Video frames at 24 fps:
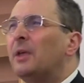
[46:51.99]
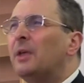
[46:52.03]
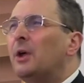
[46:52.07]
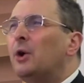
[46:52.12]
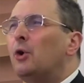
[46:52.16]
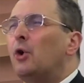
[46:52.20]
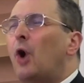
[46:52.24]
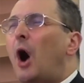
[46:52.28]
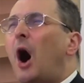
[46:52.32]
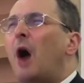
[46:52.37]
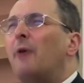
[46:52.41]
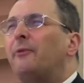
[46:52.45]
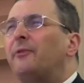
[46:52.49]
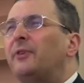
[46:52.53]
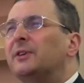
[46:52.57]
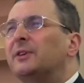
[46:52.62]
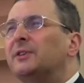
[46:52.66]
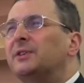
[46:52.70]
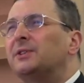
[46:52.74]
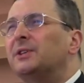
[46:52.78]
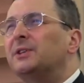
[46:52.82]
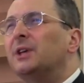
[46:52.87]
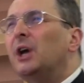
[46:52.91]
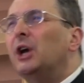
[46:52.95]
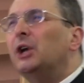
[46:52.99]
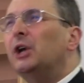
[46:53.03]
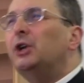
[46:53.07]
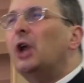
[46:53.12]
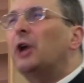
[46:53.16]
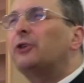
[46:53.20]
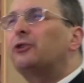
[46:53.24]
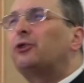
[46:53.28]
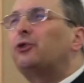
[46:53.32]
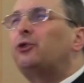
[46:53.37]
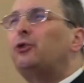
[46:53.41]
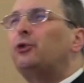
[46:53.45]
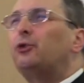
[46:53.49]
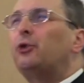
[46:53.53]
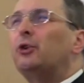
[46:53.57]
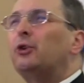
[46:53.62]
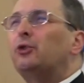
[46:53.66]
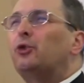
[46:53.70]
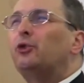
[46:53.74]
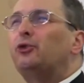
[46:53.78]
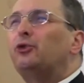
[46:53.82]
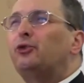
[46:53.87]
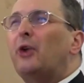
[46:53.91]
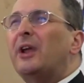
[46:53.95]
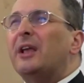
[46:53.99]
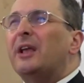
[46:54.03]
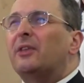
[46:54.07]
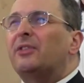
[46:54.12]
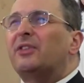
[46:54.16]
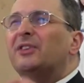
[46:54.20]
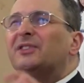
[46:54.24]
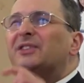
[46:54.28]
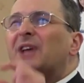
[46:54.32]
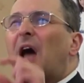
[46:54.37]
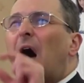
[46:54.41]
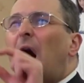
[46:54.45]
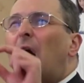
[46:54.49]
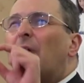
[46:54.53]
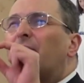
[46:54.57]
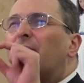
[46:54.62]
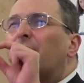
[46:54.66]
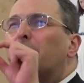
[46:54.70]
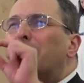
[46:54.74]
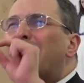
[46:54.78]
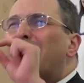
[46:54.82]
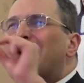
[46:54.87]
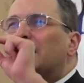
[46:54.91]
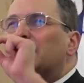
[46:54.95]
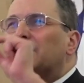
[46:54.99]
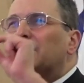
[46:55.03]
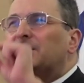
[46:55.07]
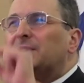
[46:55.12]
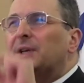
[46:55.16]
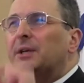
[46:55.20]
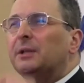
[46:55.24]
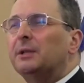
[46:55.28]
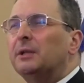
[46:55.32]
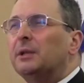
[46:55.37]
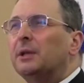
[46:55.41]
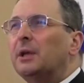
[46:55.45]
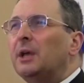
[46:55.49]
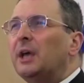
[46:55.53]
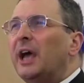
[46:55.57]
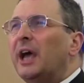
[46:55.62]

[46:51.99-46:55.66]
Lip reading: who offers not to drink this awful medicine